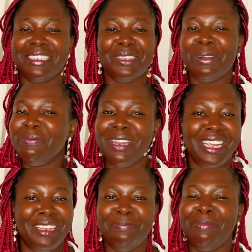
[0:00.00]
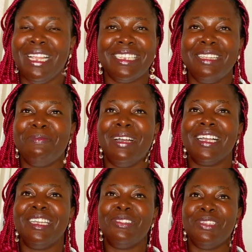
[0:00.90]
not bringing plastic
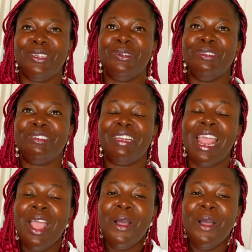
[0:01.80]
bag into the country